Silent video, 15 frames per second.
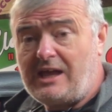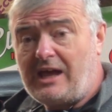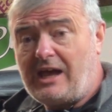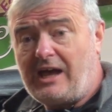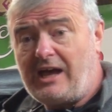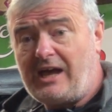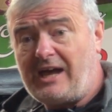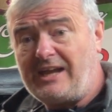
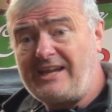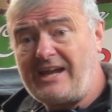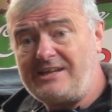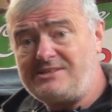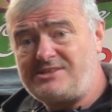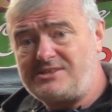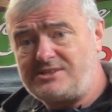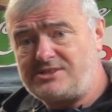
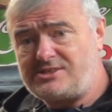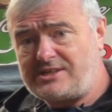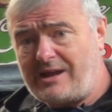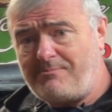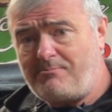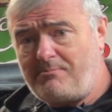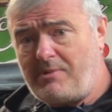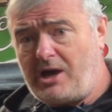against the
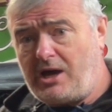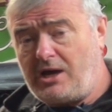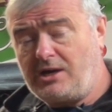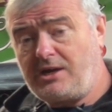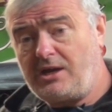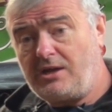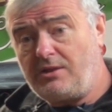stamp mark